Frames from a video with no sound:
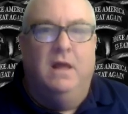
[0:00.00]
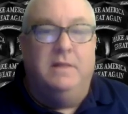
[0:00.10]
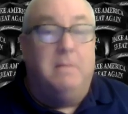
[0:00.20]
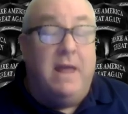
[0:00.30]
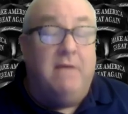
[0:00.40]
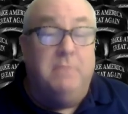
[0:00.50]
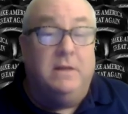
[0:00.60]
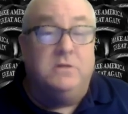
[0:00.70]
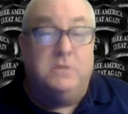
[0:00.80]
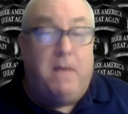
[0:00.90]
They may have
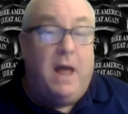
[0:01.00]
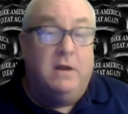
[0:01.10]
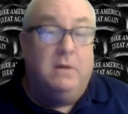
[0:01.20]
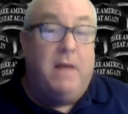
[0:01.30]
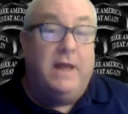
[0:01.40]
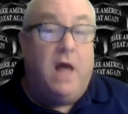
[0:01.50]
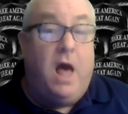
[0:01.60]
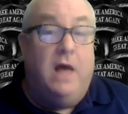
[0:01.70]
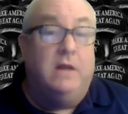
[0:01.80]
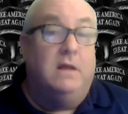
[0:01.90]
been inspired by
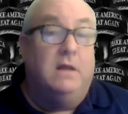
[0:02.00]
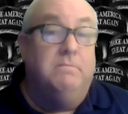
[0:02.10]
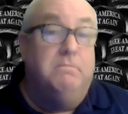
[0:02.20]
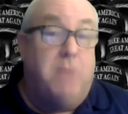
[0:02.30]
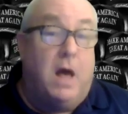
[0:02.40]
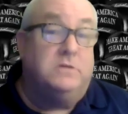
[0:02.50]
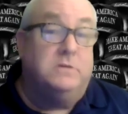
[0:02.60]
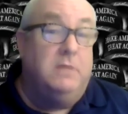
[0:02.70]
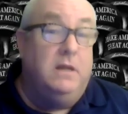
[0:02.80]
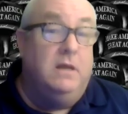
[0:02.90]
God,
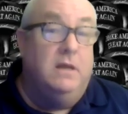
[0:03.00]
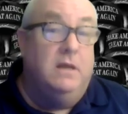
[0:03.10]
possibly.